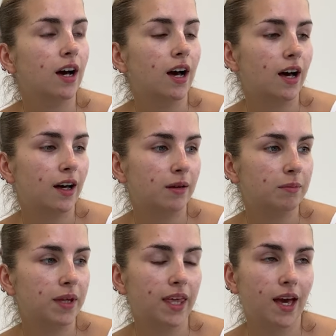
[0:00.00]
Um,
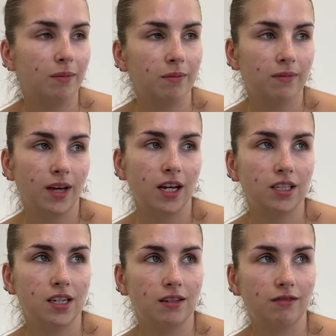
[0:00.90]
but yeah, I'm
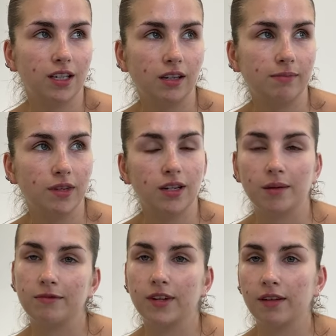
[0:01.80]
actually in a really good mood.
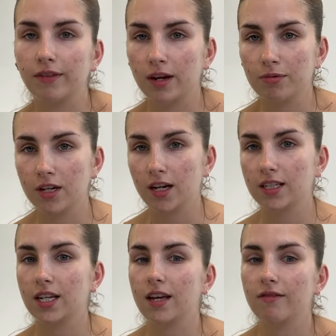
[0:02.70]
I'm feeling very
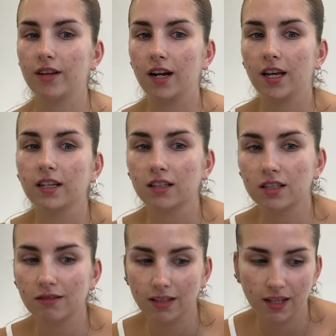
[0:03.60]
productive and like
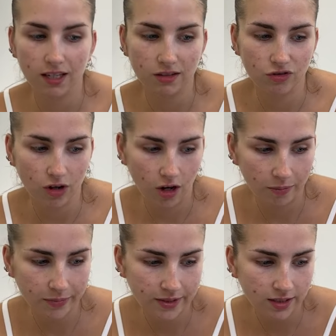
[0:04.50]
doing these
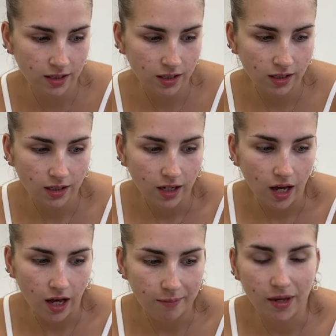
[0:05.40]
drops
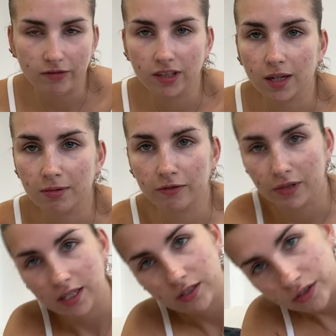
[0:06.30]
um, every couple of
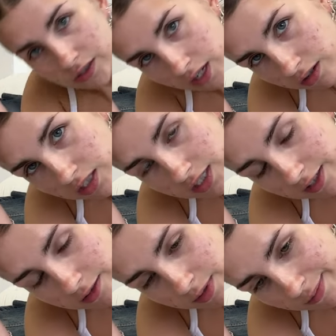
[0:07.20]
weeks or so just
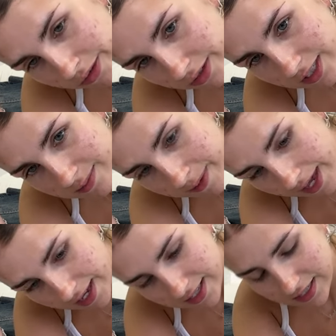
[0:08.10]
gives me more
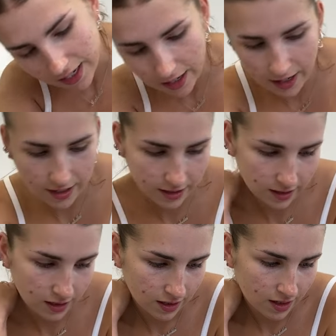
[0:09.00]
space to like
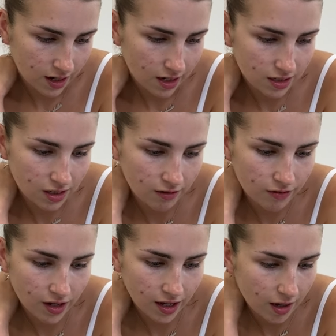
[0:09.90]
I just don't
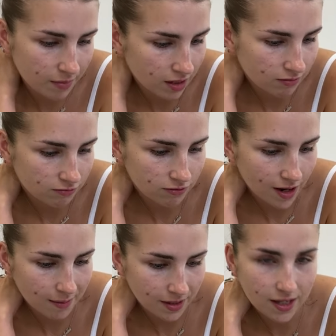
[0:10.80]
feel like I'm like
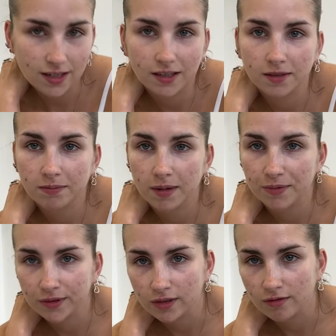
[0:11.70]
ramming it down
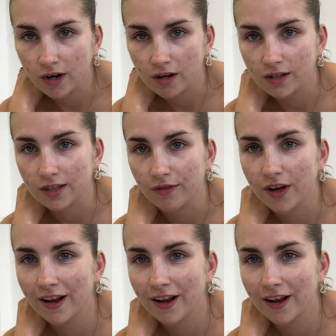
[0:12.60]
people's throats. I feel